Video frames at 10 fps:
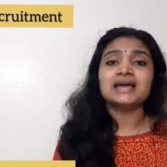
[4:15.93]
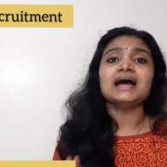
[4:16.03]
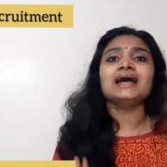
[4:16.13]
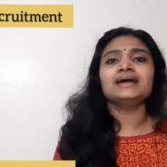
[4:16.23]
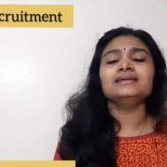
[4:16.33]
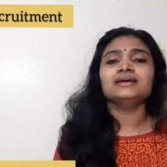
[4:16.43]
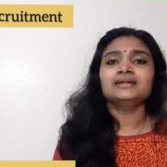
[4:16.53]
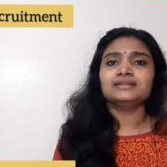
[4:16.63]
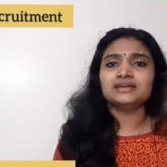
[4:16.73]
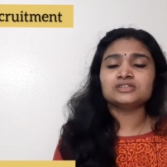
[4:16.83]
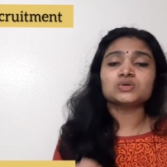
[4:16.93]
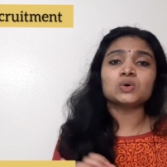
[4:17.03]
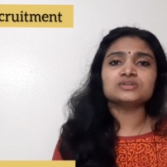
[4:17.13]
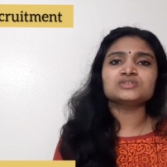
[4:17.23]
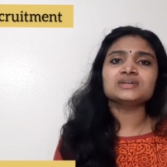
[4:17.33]
And there is
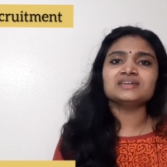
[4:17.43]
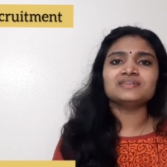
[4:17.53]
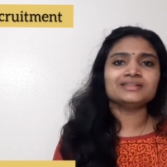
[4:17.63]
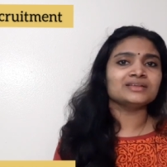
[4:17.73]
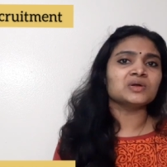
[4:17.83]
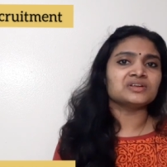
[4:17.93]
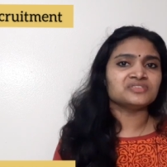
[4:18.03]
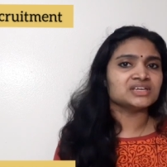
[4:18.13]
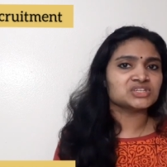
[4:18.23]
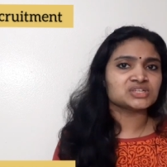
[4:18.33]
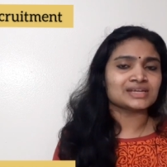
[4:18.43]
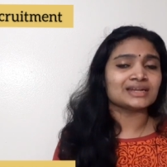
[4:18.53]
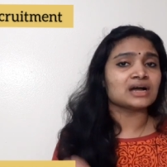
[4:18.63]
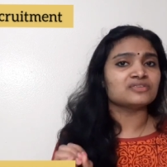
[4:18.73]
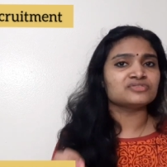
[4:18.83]
also given in the notification that
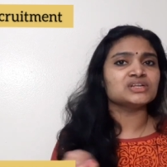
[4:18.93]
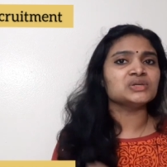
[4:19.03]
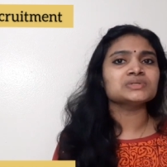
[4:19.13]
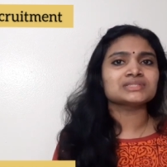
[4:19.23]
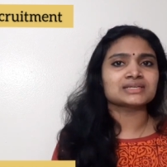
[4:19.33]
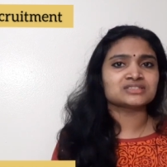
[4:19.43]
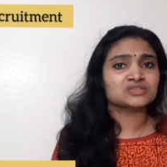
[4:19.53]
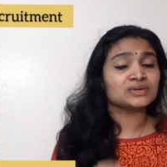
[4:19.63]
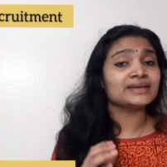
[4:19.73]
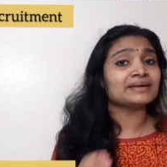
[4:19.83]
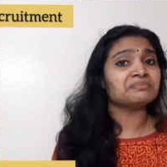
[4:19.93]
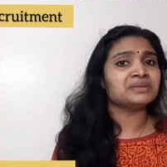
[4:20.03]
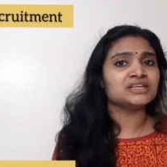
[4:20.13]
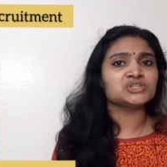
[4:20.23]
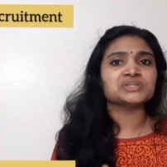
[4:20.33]
after you successfully
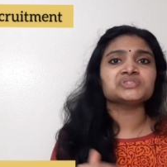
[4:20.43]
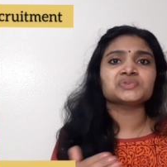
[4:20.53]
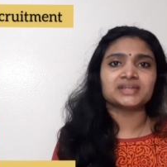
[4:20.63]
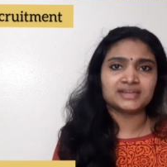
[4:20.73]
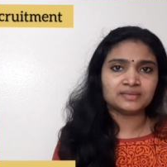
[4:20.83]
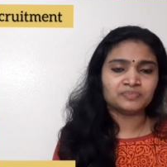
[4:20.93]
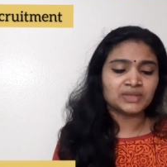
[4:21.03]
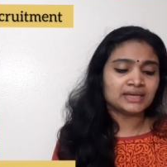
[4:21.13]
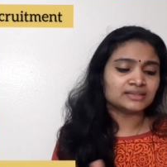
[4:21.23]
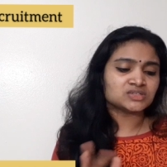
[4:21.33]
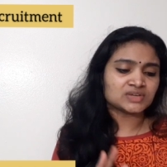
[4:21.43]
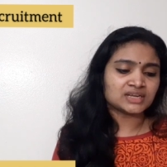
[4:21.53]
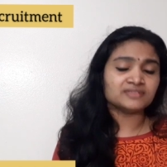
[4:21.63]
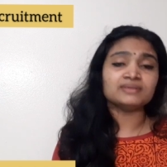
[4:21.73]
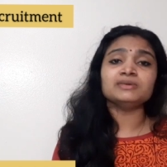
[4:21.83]
complete your training, the
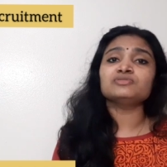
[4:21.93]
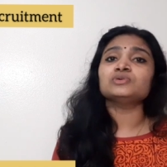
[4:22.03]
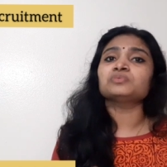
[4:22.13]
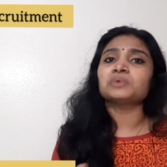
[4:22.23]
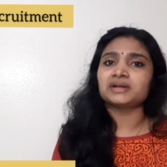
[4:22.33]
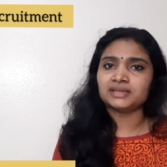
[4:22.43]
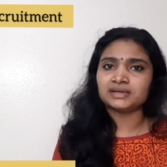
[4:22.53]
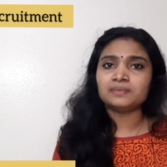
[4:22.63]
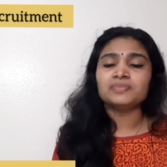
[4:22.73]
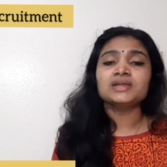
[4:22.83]
training will be for one year,